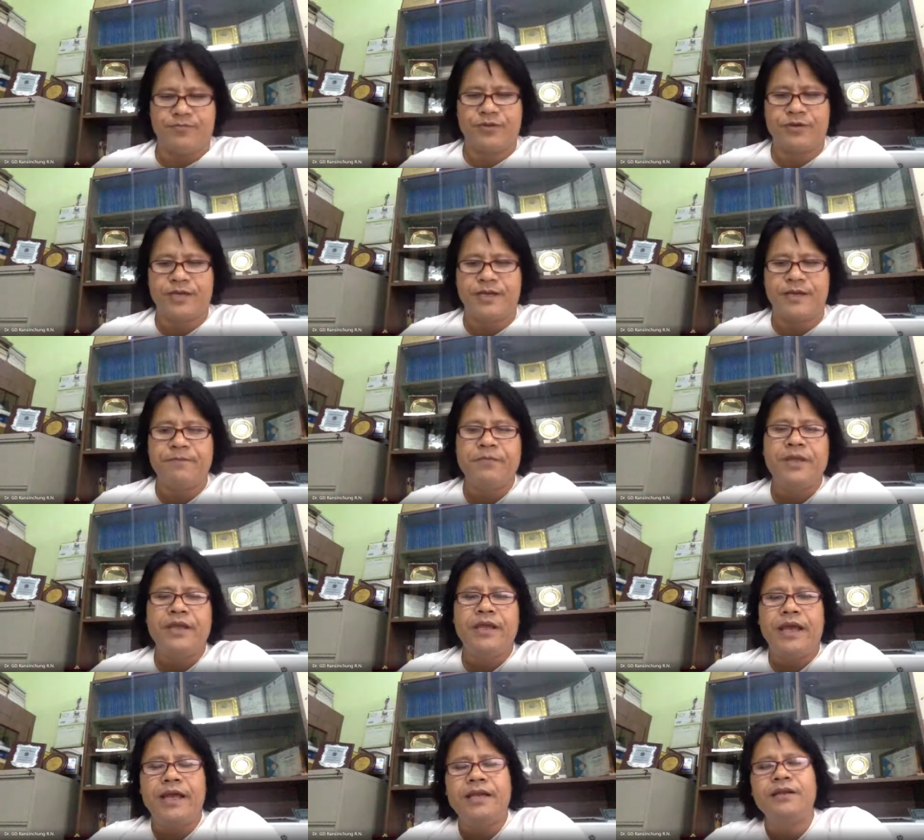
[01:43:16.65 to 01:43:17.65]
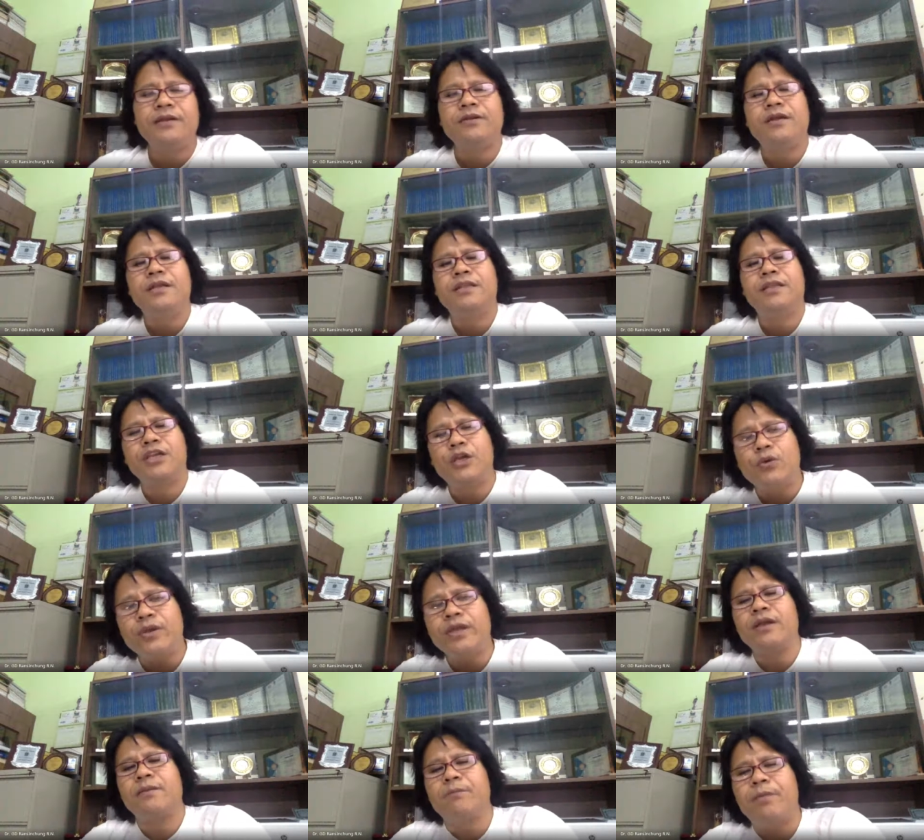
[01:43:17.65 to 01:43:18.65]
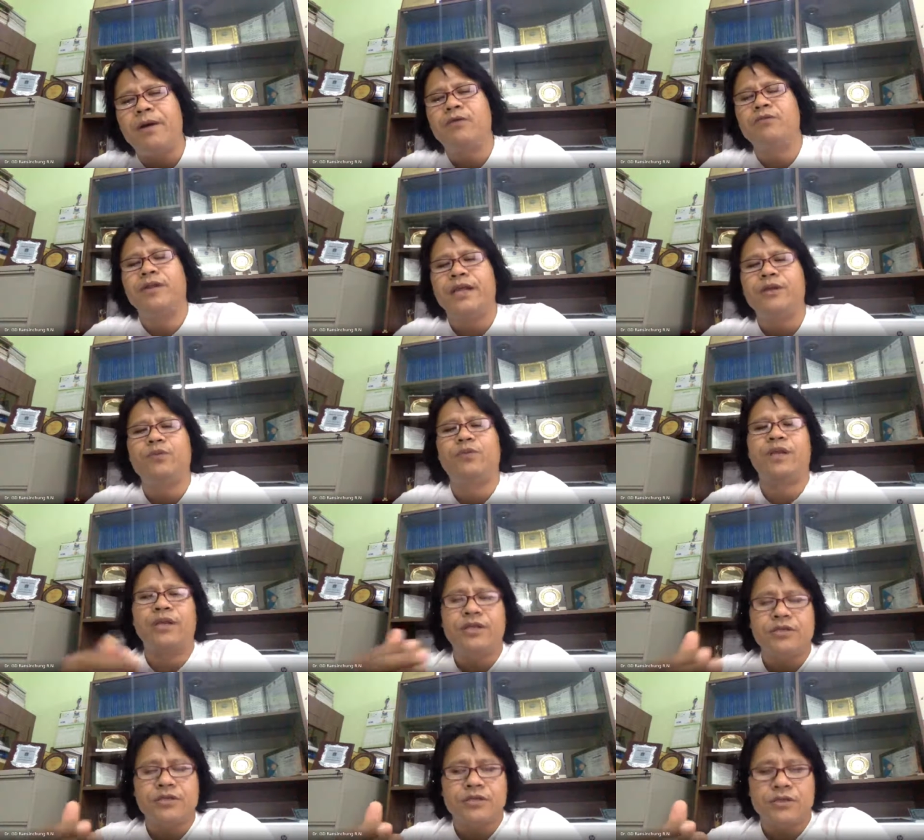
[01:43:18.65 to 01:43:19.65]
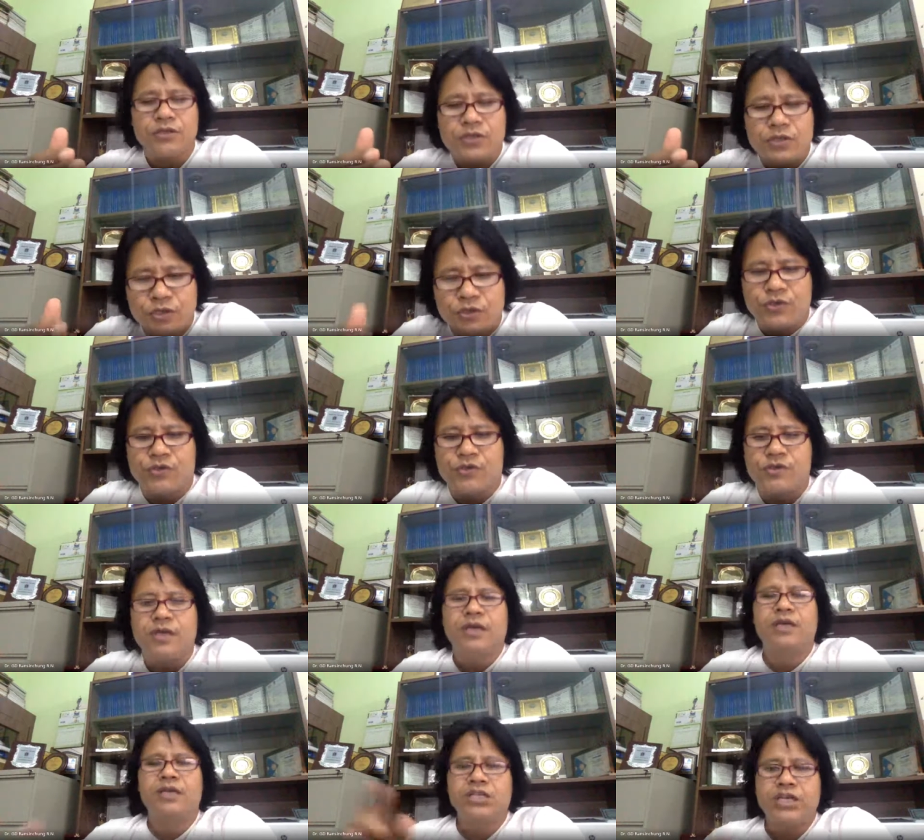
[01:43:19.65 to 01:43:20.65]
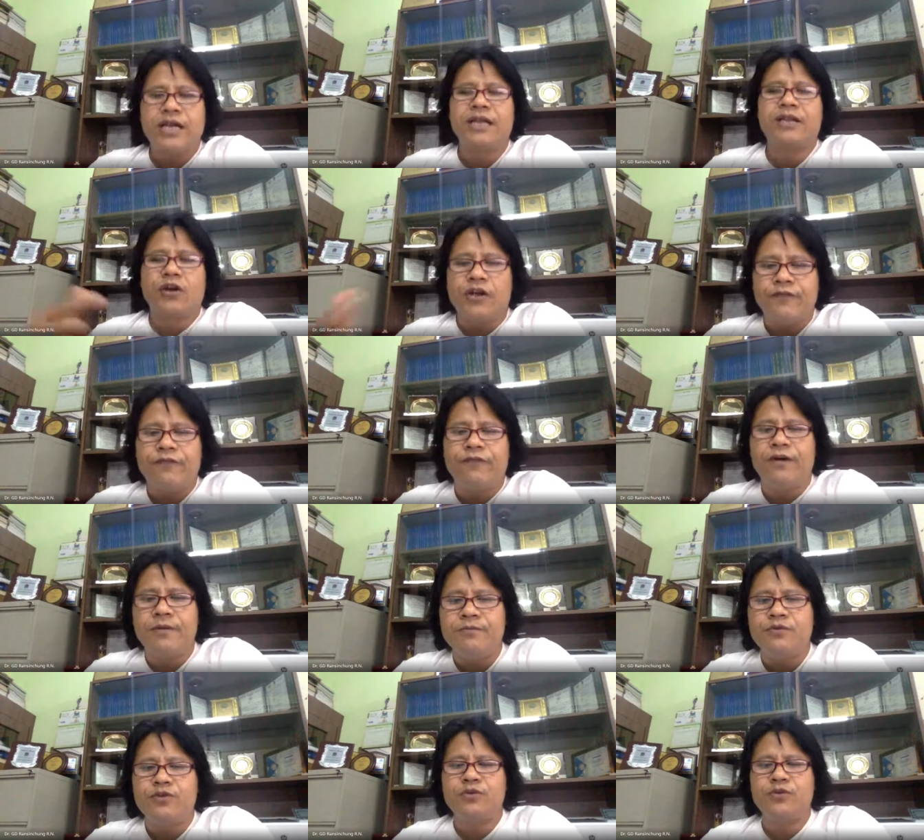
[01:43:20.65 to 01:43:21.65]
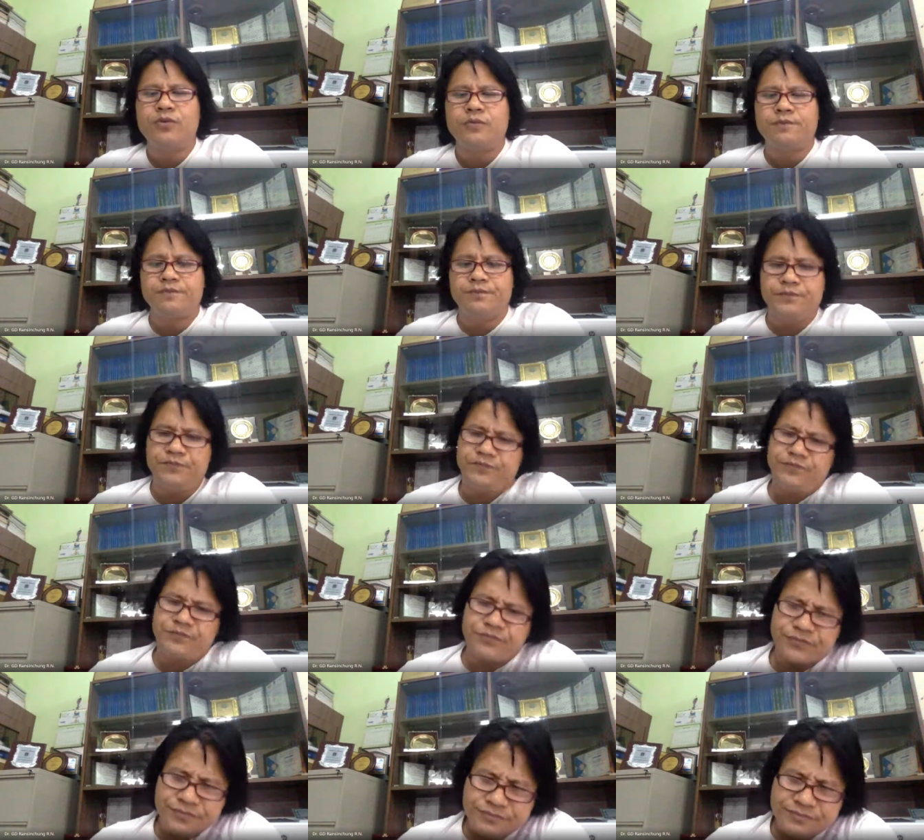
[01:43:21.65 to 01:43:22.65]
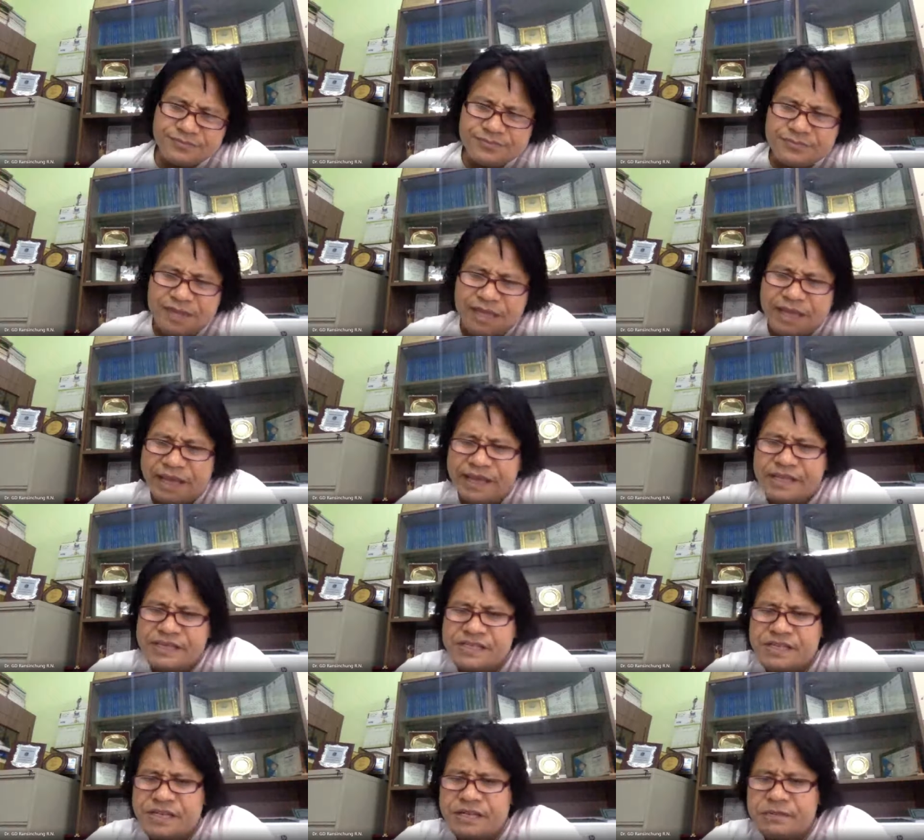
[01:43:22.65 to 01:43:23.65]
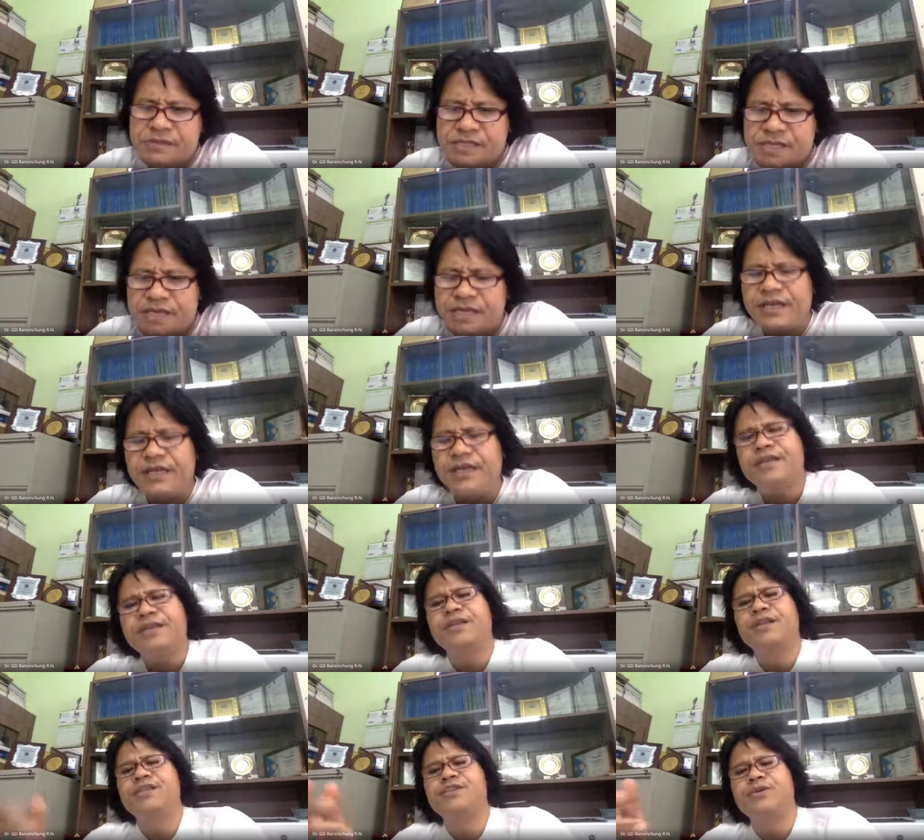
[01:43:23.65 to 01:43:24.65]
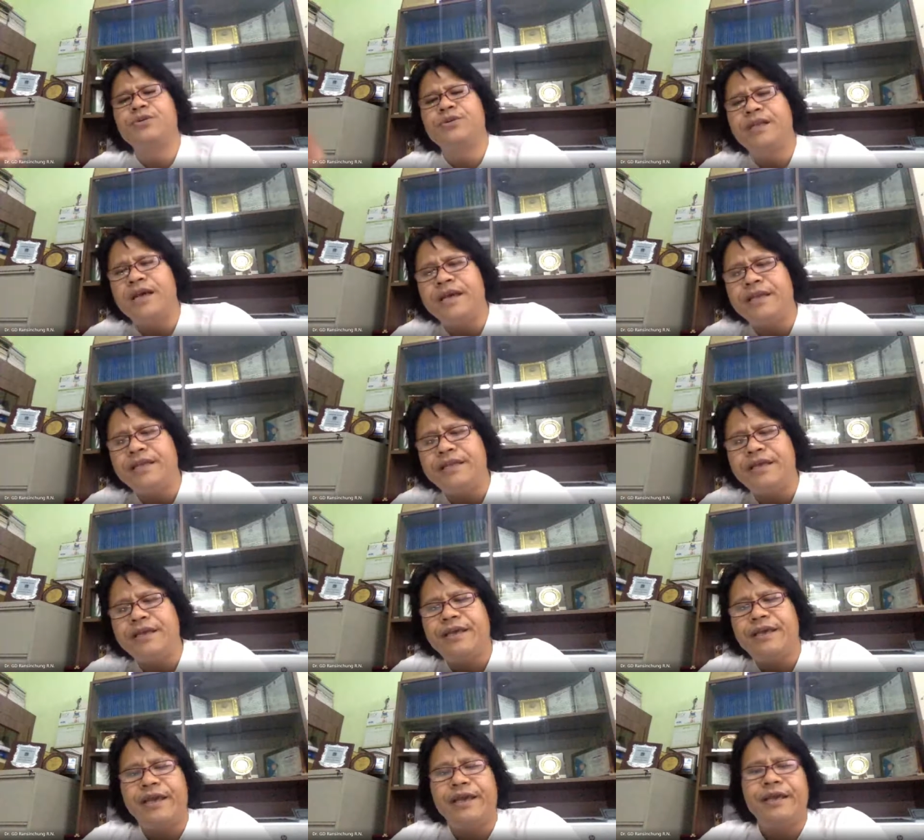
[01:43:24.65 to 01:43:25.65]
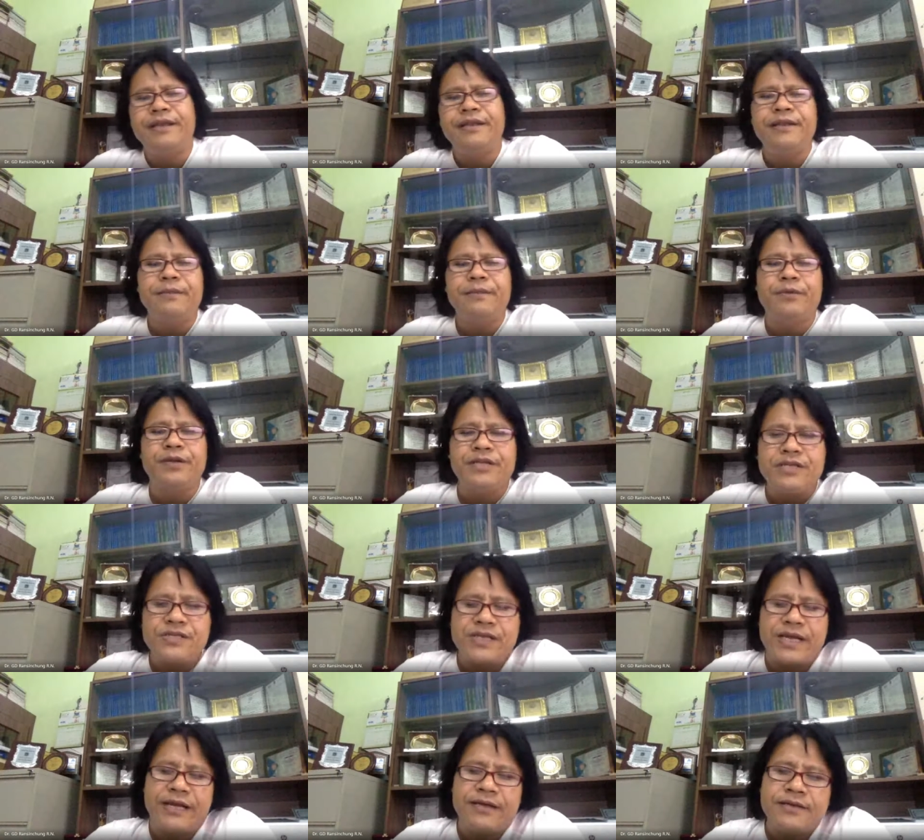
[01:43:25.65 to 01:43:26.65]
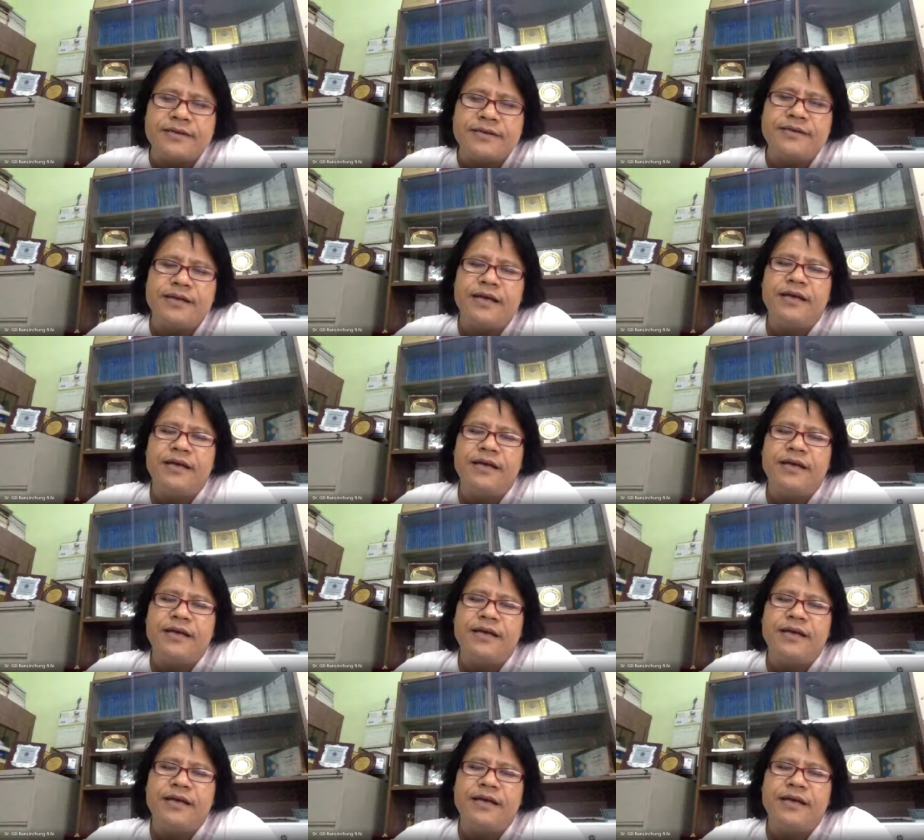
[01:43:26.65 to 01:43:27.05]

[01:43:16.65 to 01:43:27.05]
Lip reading: Okay, and the curing compound that we use shall conform to ASTM-C 309 and the British standard